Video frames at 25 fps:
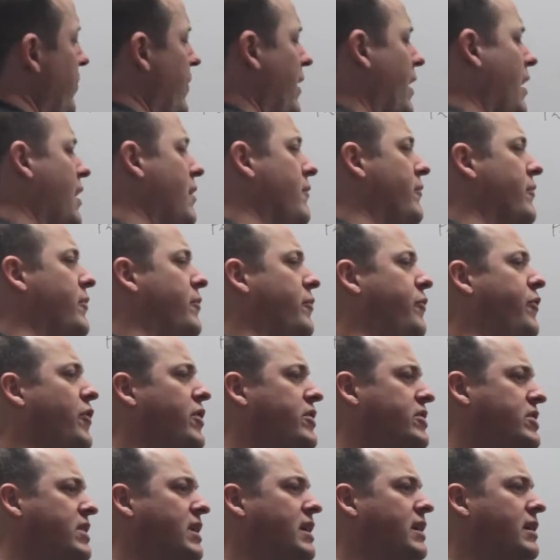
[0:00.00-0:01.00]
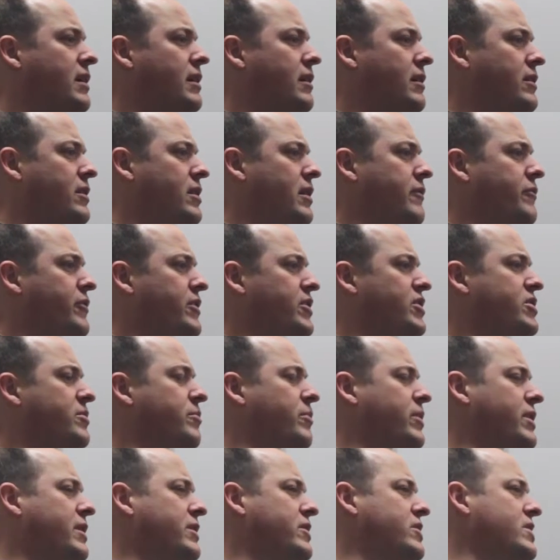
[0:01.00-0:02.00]
And the first key definition we
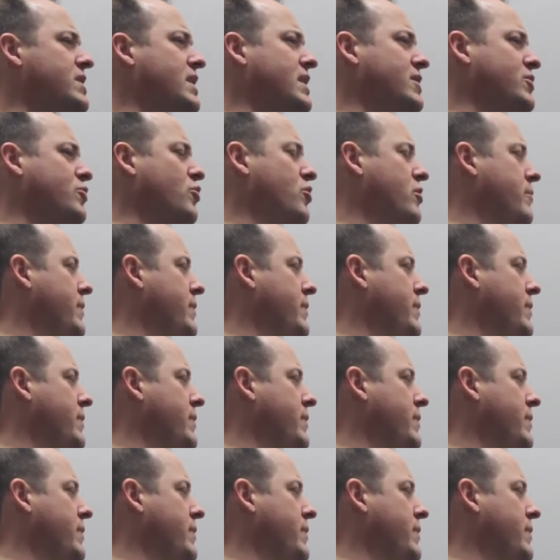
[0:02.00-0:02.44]
need to start talking